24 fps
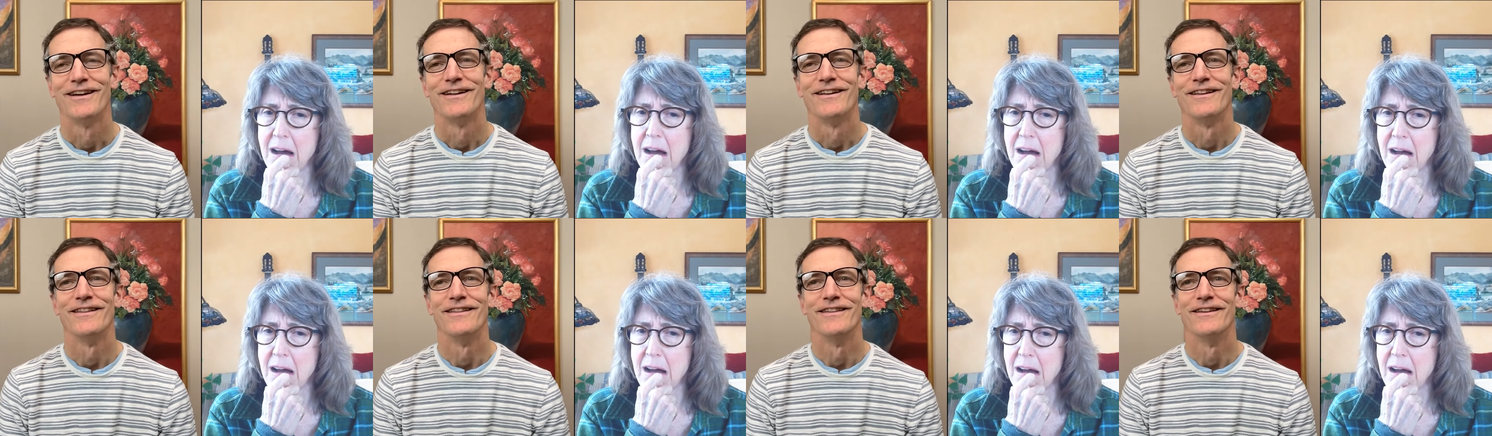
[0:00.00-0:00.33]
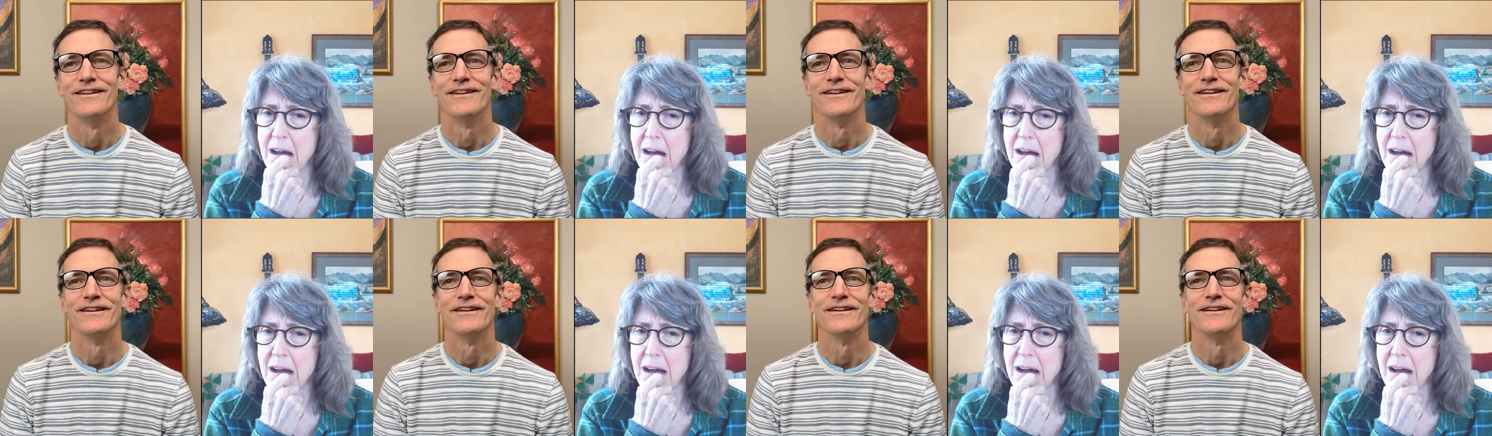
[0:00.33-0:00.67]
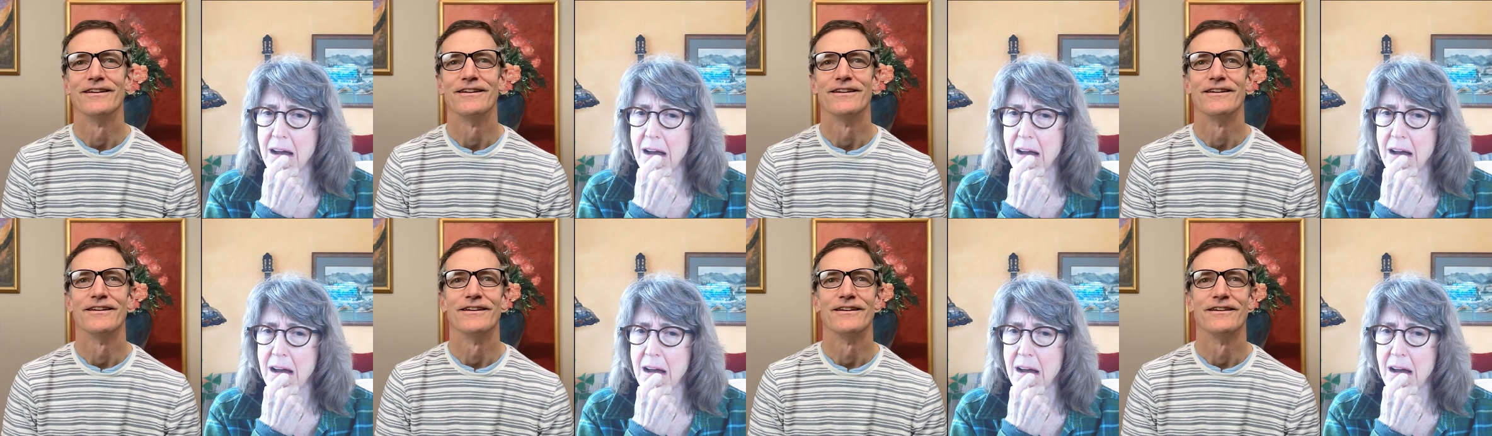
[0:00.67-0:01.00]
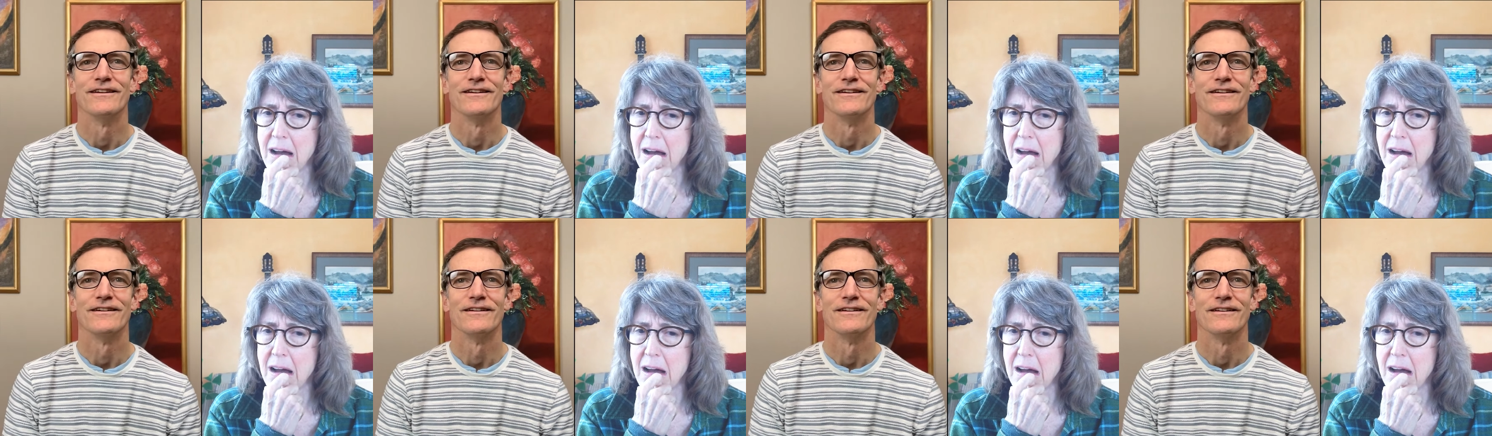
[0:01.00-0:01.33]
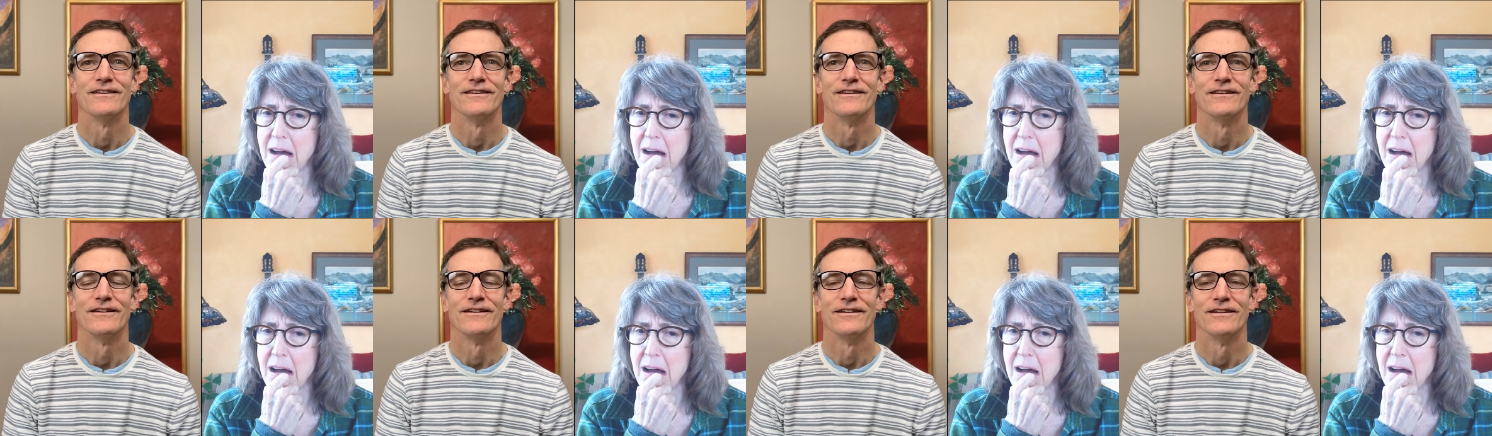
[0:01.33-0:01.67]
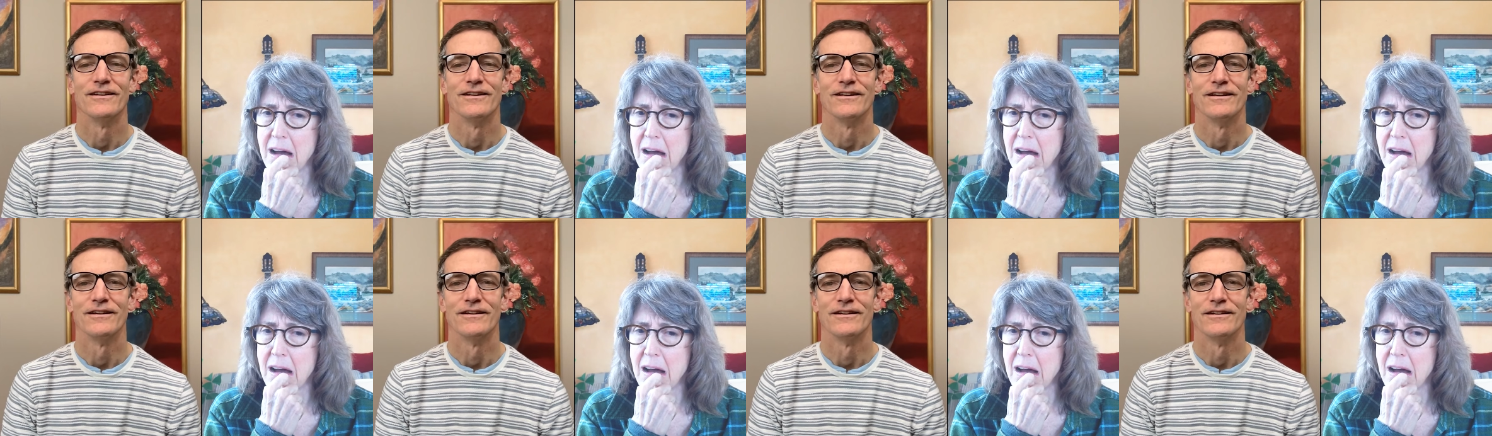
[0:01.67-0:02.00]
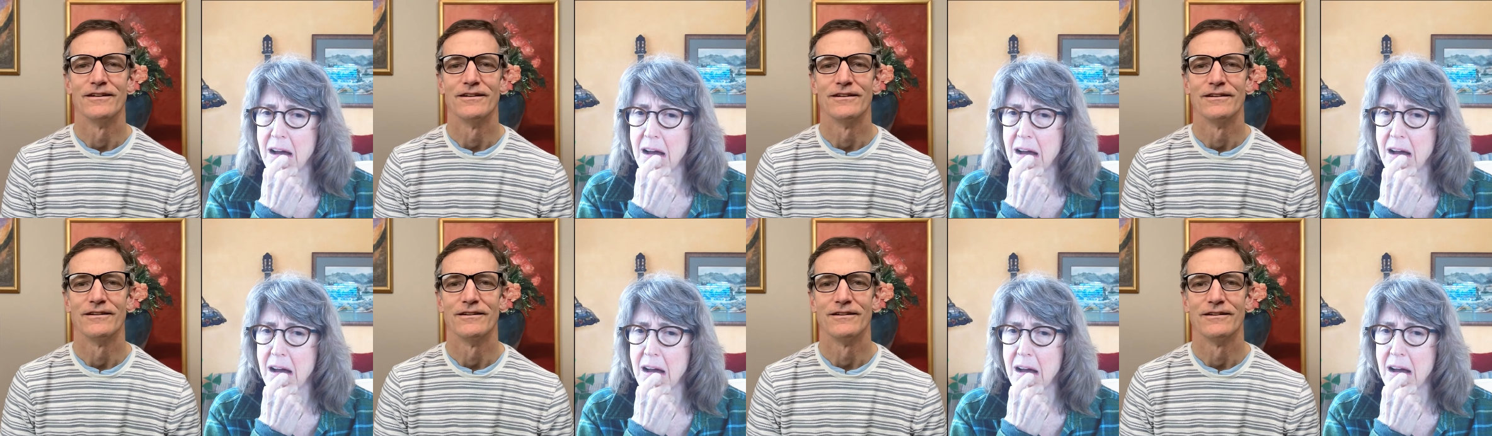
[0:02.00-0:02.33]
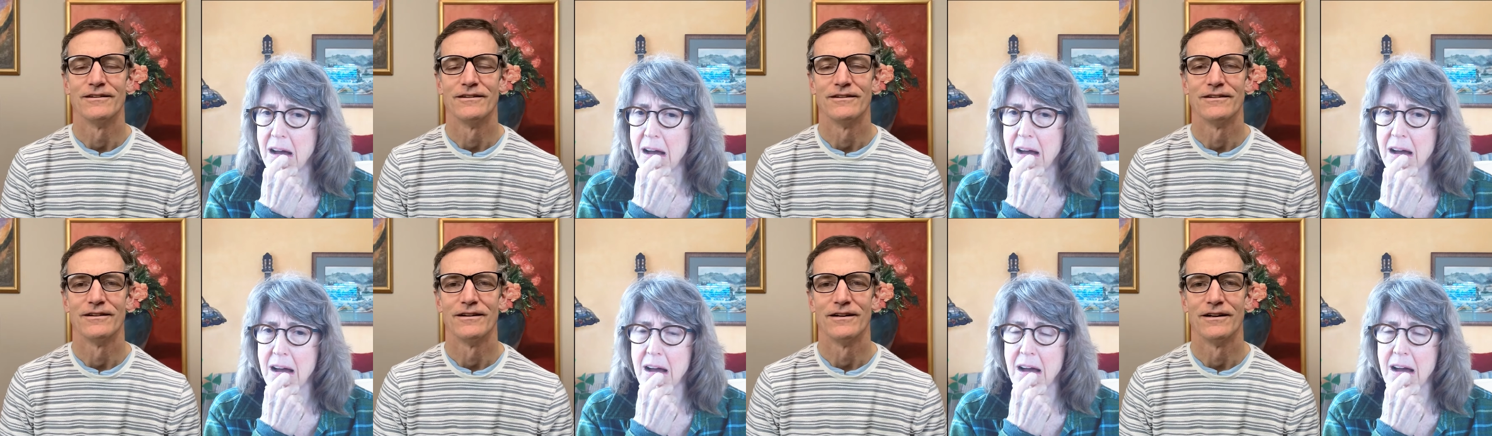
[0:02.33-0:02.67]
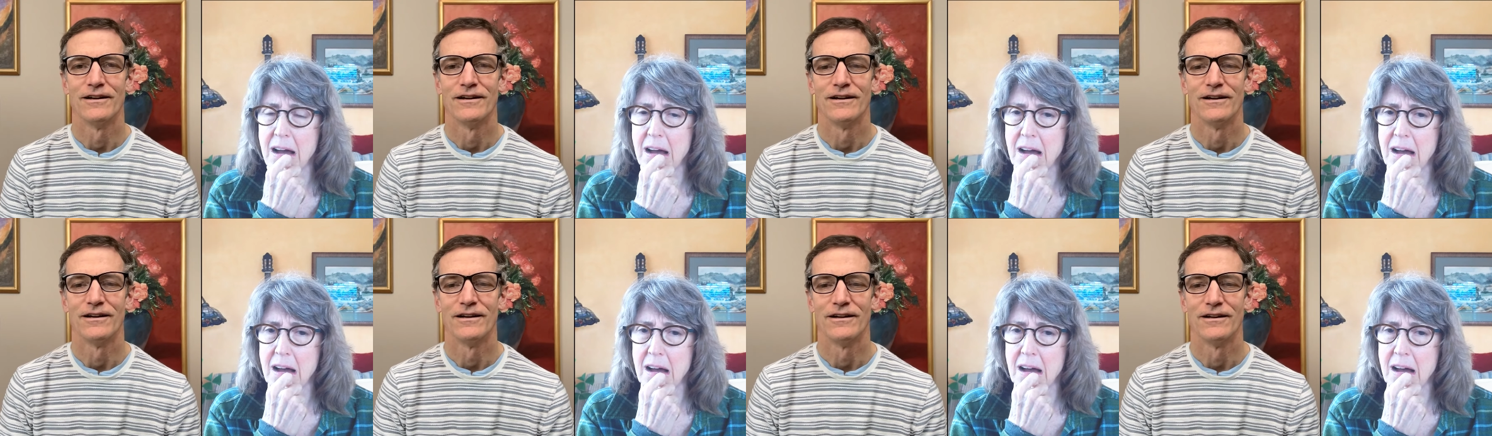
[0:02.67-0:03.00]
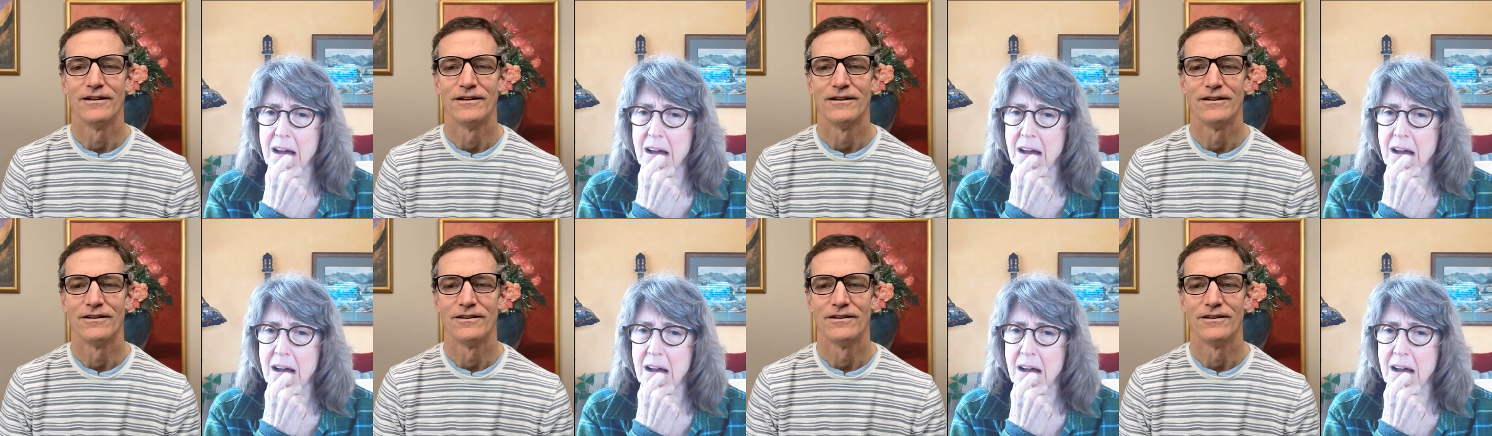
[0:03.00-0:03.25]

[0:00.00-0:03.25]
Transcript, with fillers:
Speaker 1: the the uh,